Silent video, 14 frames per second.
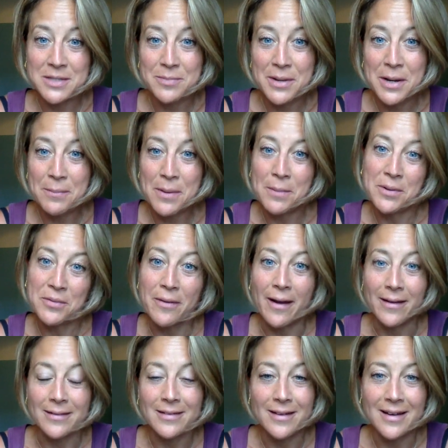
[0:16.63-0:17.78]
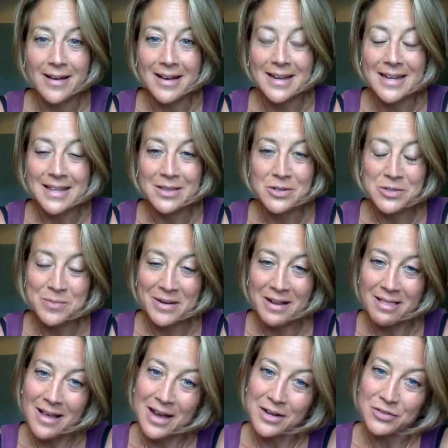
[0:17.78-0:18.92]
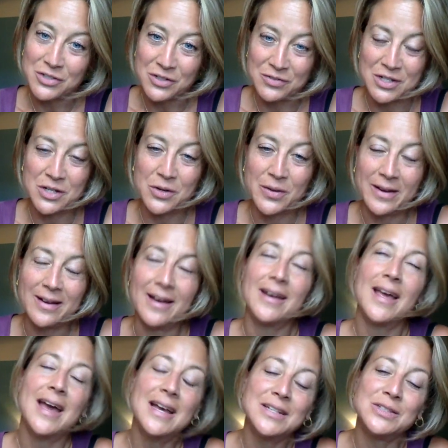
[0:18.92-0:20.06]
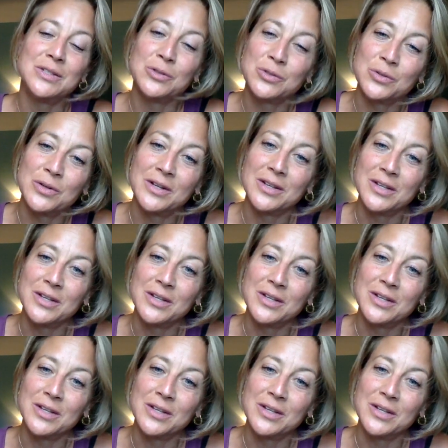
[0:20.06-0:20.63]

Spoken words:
been a bumpy ride. There's been a lot of shifting going on as usual.